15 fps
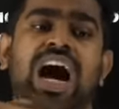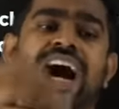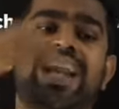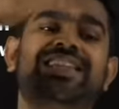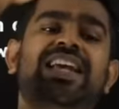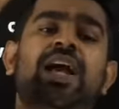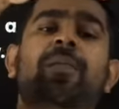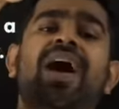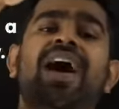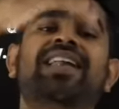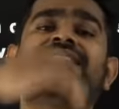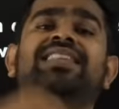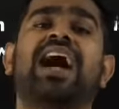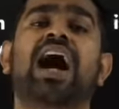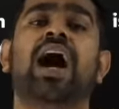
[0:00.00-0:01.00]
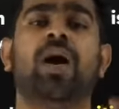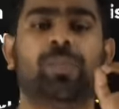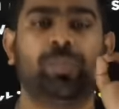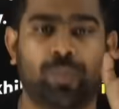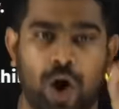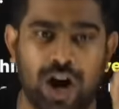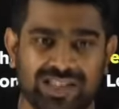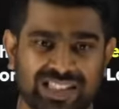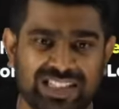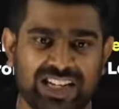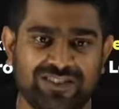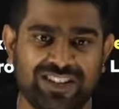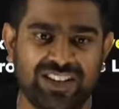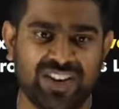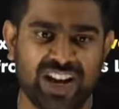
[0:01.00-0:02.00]
adhigama irunda
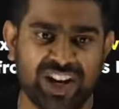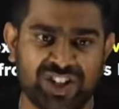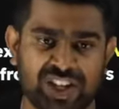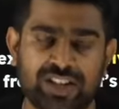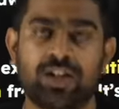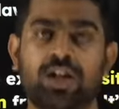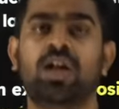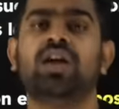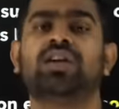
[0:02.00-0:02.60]
positive deviation,